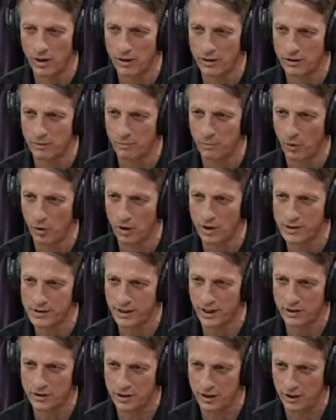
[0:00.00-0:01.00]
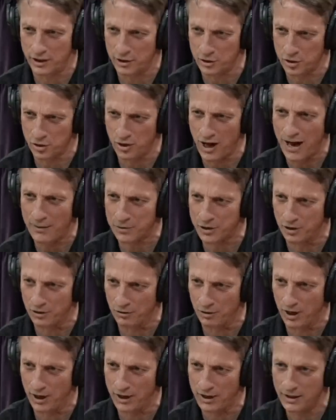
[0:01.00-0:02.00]
the board is actually a
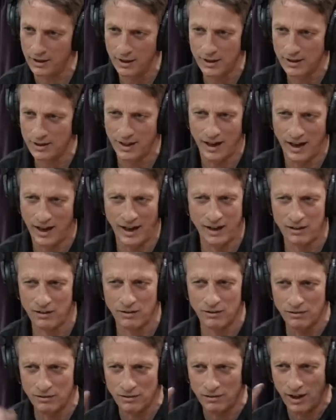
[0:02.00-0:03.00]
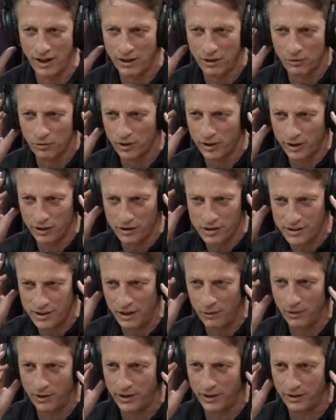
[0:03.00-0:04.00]
contraption, right? Yes, yeah, yeah, I don't, I don't really
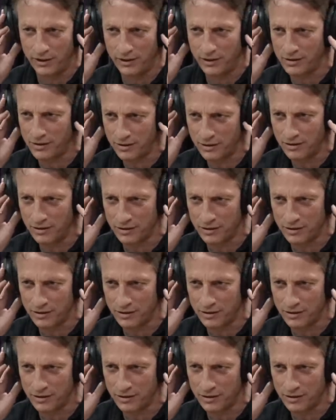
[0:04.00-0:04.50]
understand what that is.